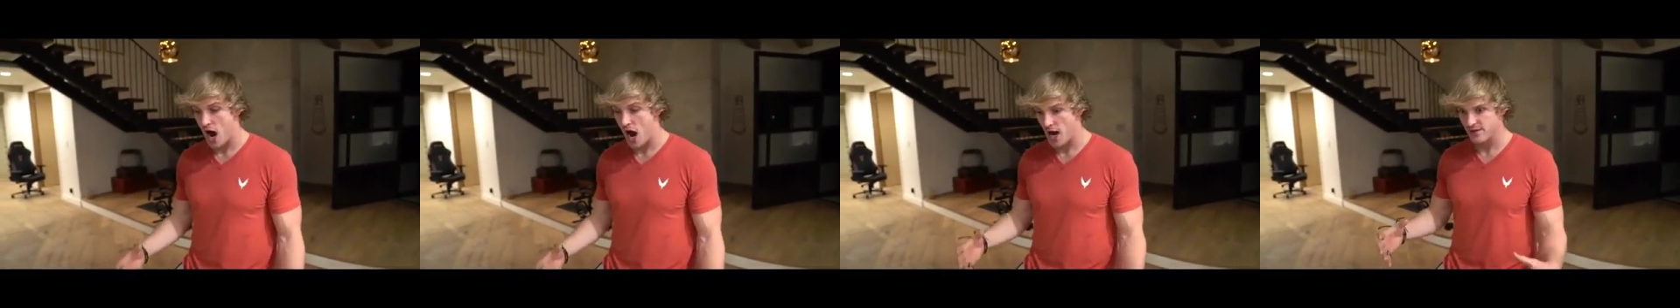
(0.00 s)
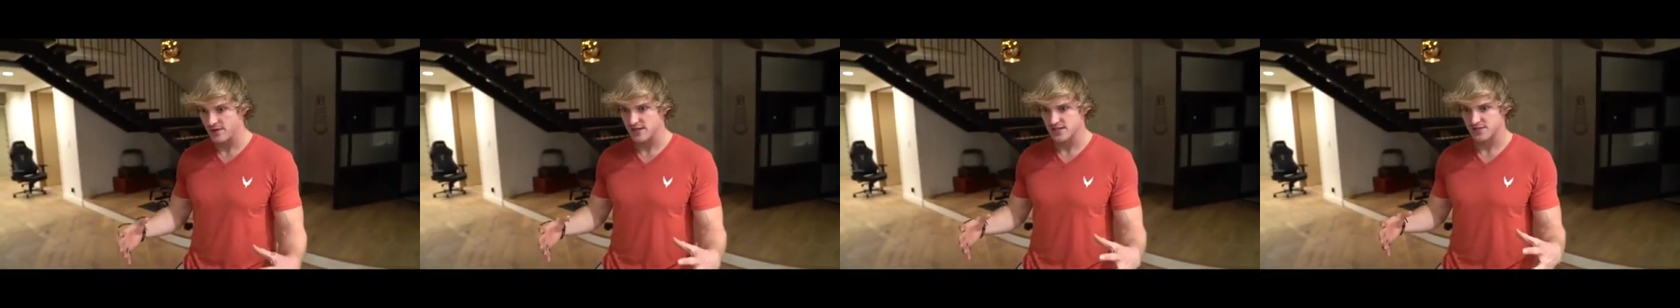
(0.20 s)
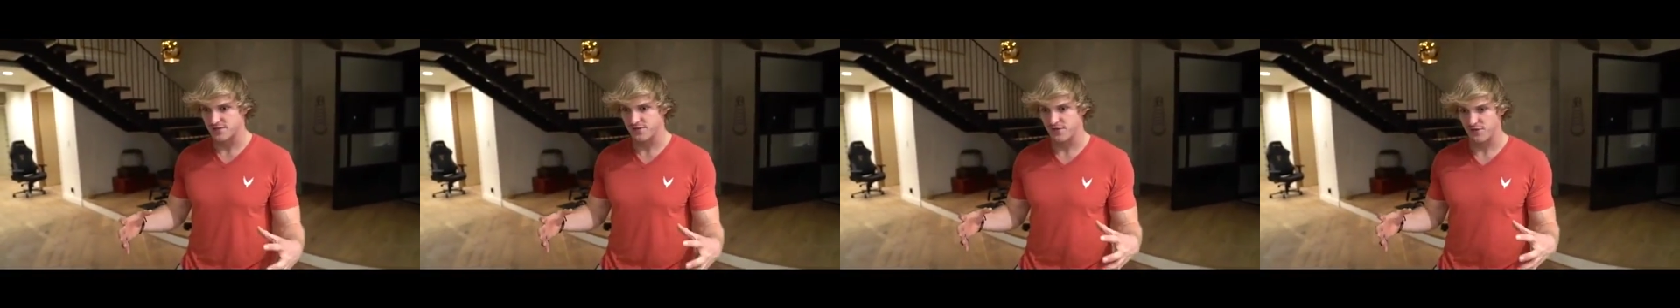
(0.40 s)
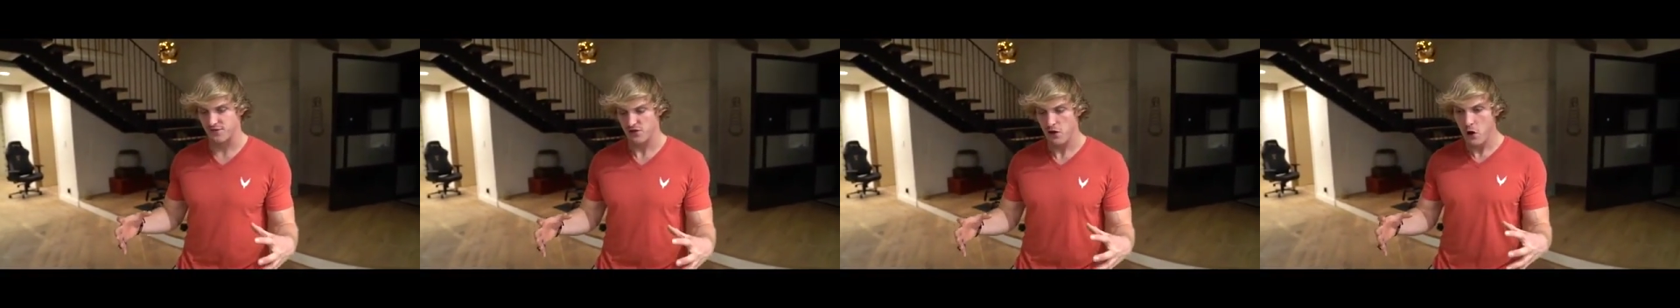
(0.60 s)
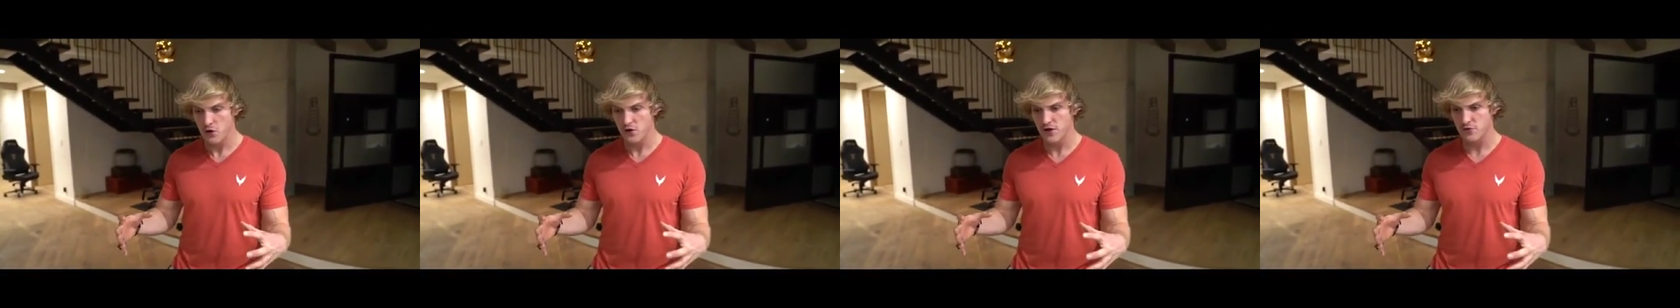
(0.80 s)
on this
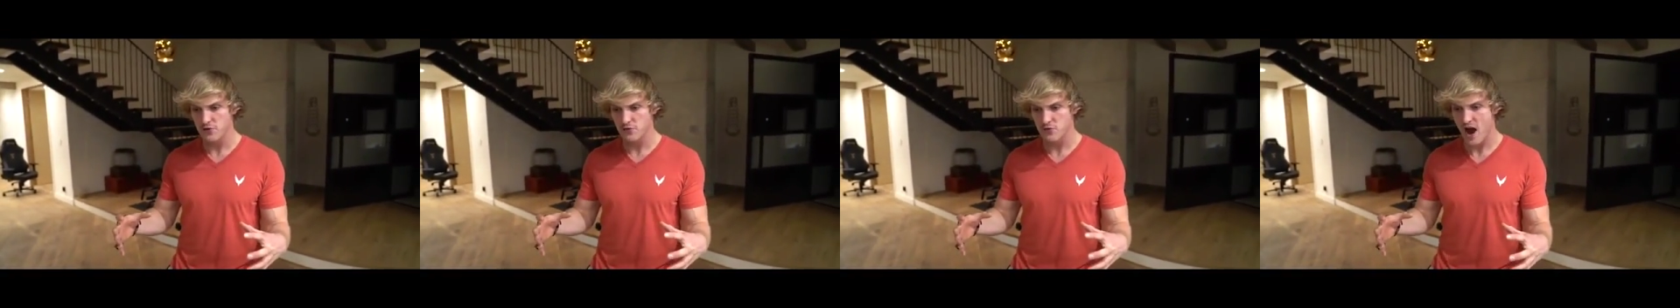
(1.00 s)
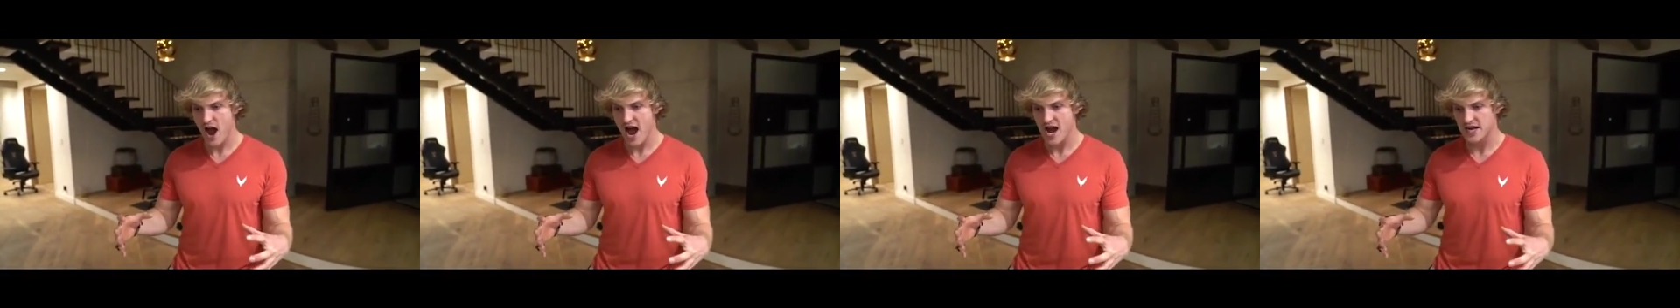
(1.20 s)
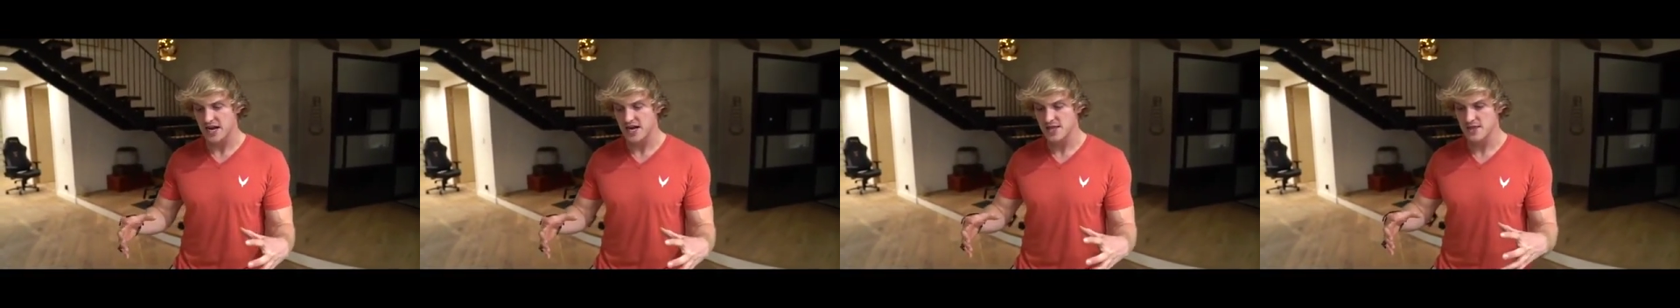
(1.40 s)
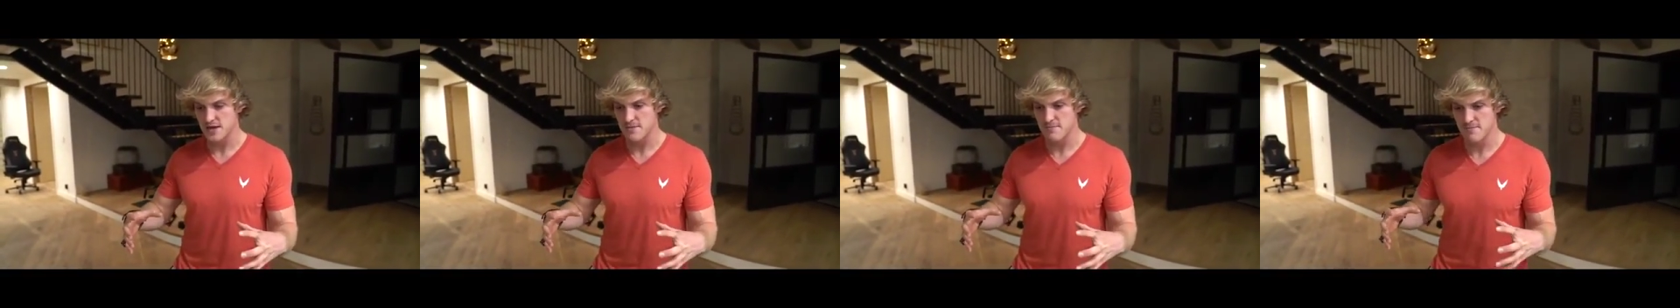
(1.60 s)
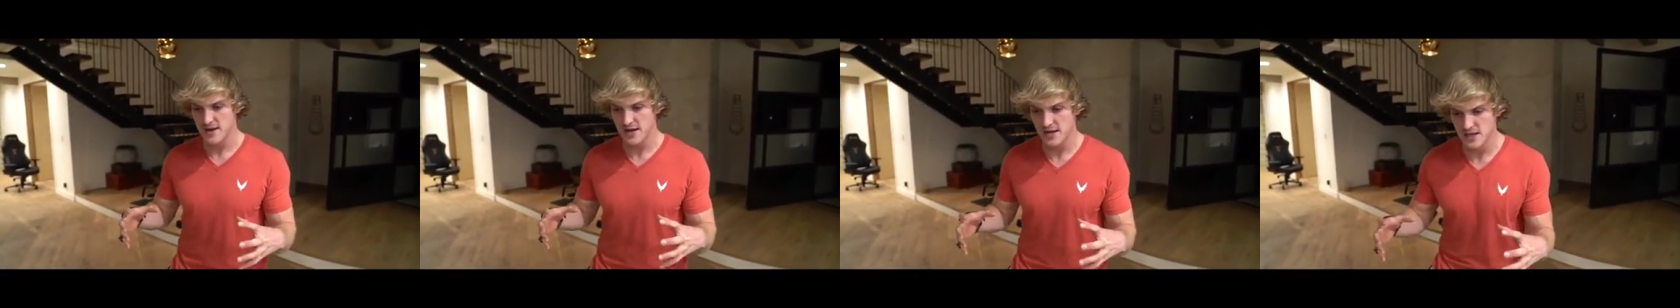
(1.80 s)
floating rock in
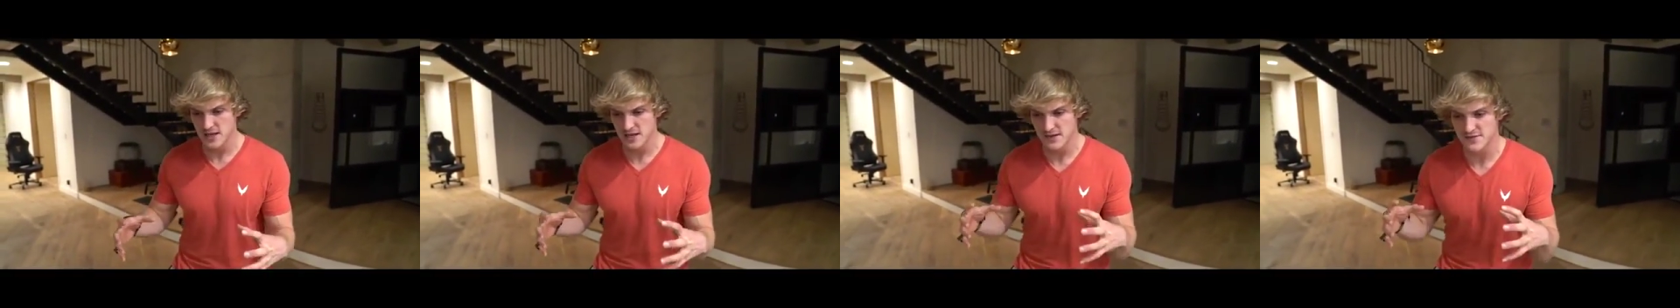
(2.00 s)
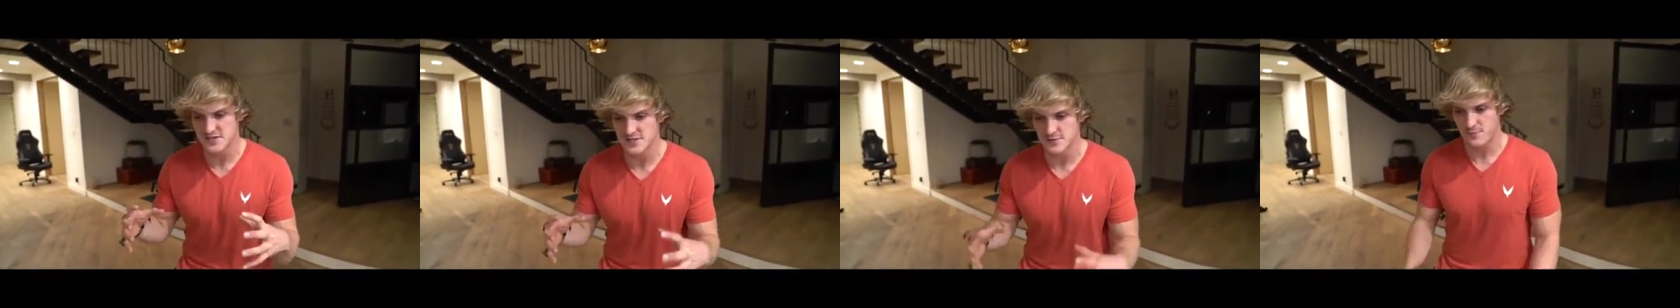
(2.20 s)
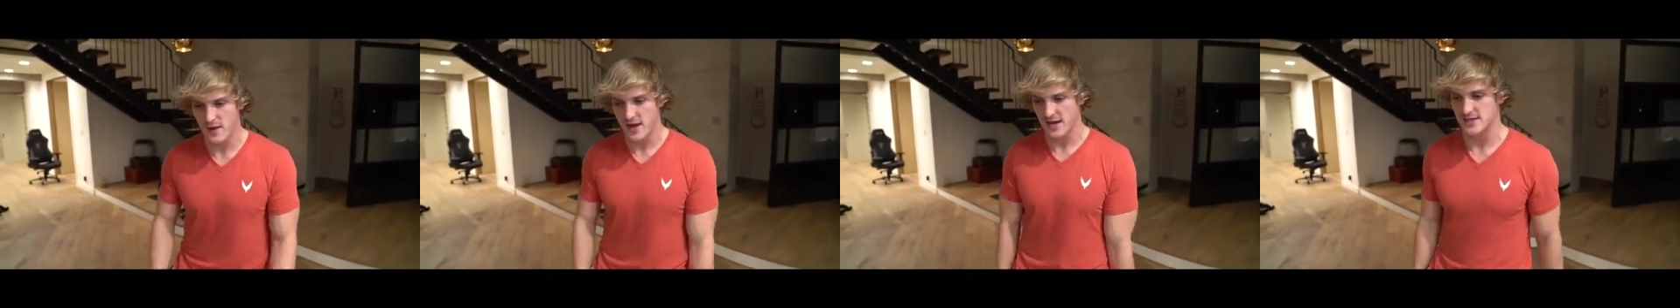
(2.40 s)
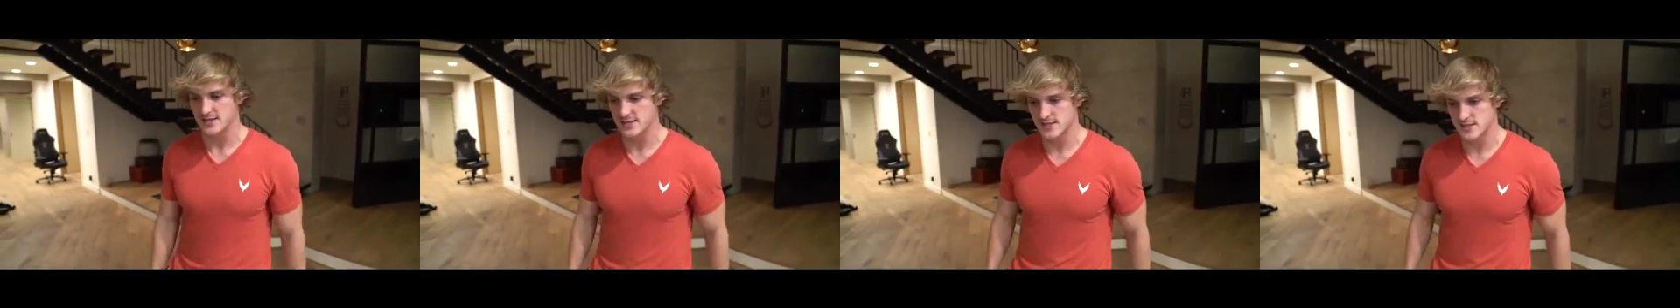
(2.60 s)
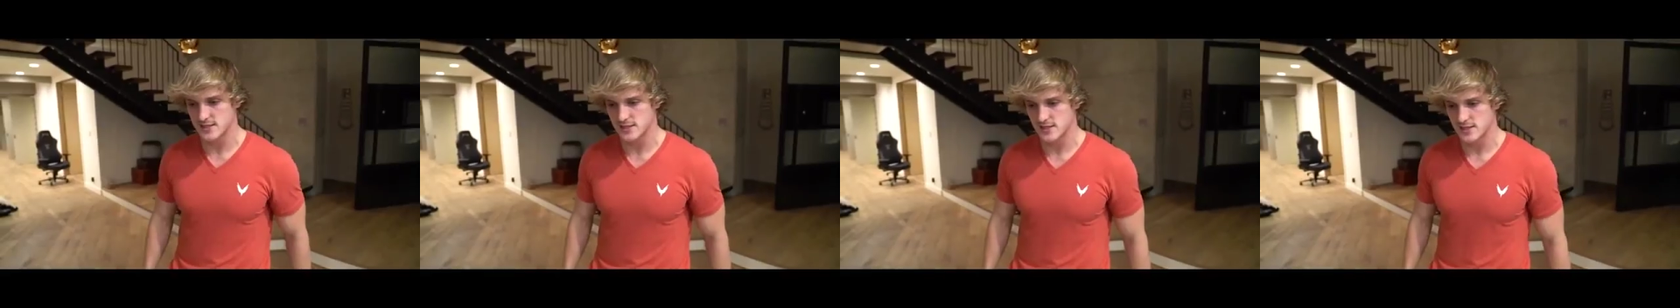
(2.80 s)
the middle of
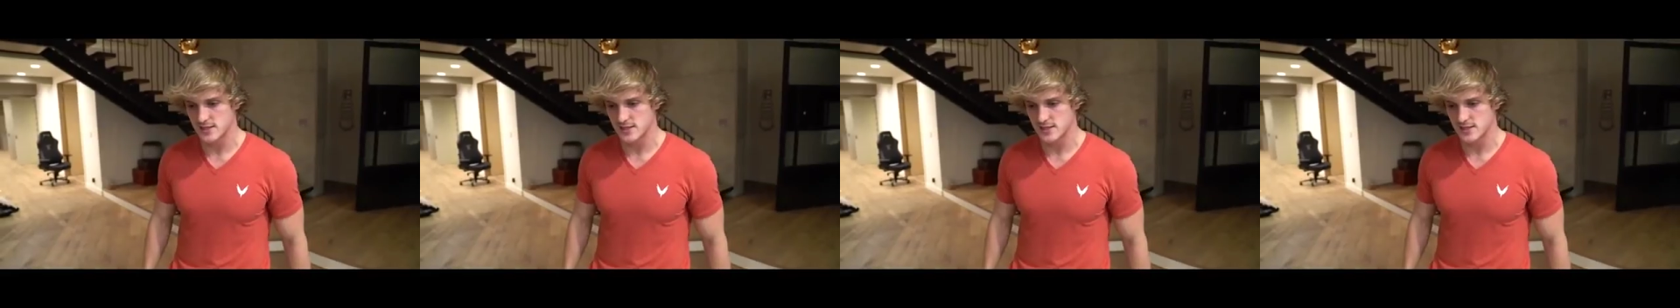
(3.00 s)
space.